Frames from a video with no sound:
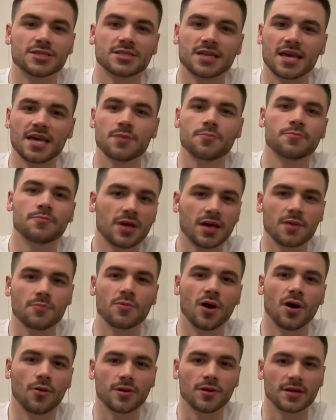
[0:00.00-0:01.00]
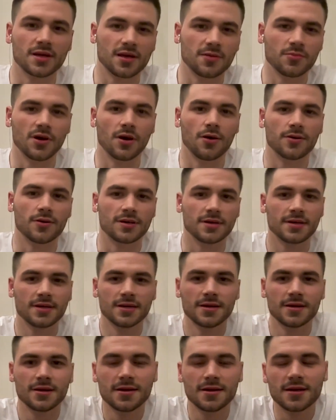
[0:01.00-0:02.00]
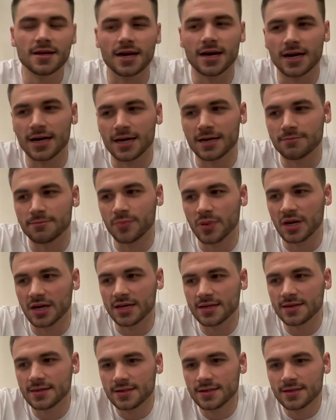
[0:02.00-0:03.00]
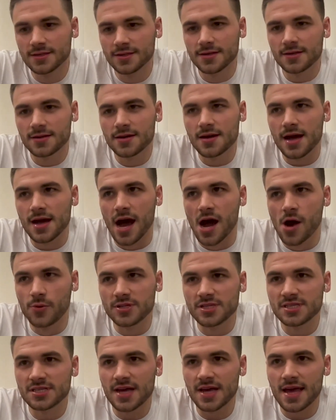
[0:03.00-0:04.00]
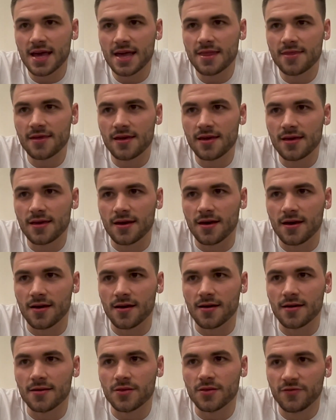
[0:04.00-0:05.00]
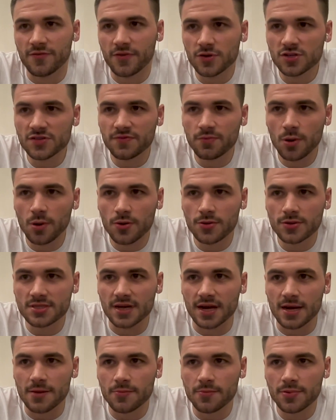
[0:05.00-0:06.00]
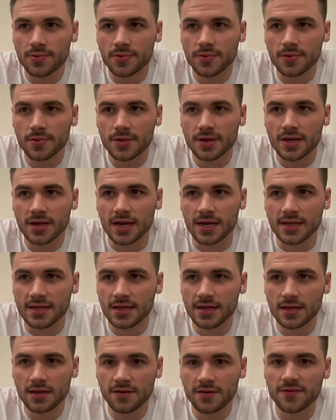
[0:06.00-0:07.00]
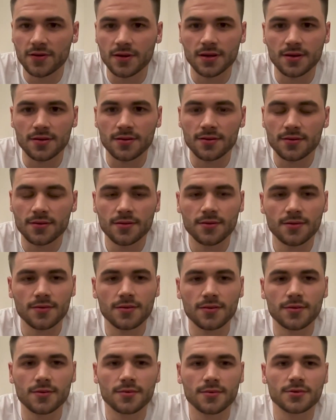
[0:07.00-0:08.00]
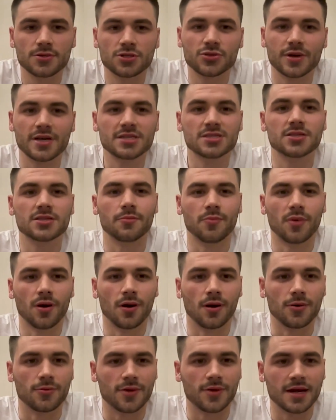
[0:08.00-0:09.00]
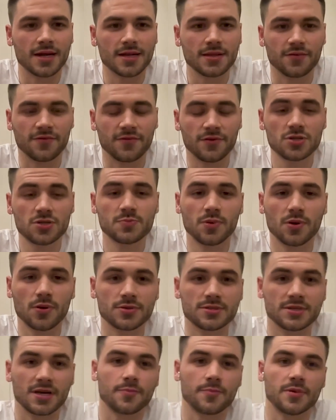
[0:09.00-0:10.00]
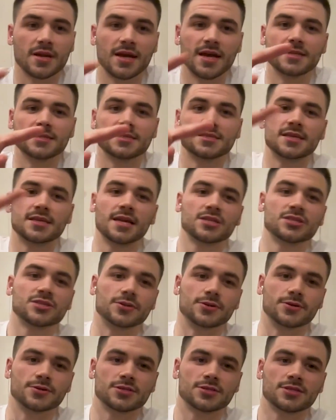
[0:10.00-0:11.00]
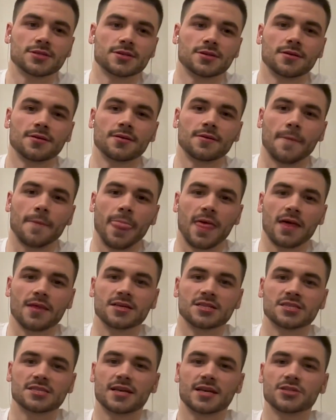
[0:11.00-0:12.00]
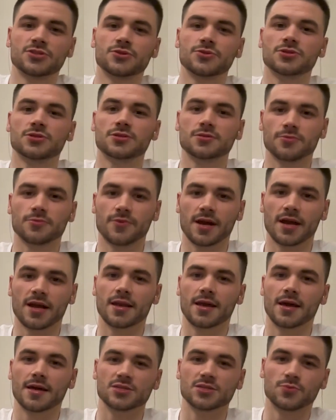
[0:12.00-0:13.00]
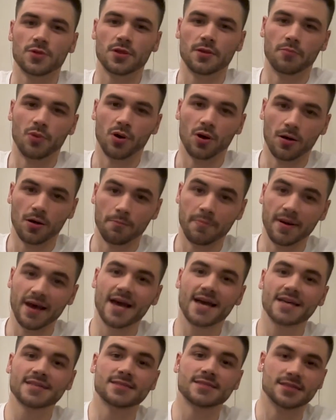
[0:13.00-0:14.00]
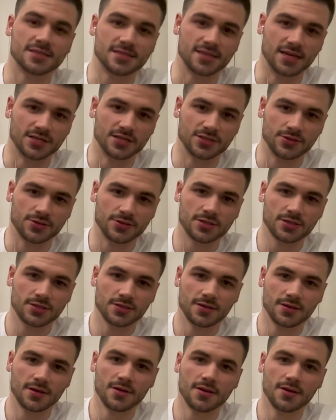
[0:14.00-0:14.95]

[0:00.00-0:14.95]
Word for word: just keep keep going, keep going. Um, but I would say the uh, the first prototype it didn't even trace the ball, right? The first prototype, it had sensors, and the sensors recognized when the ball passed the sensors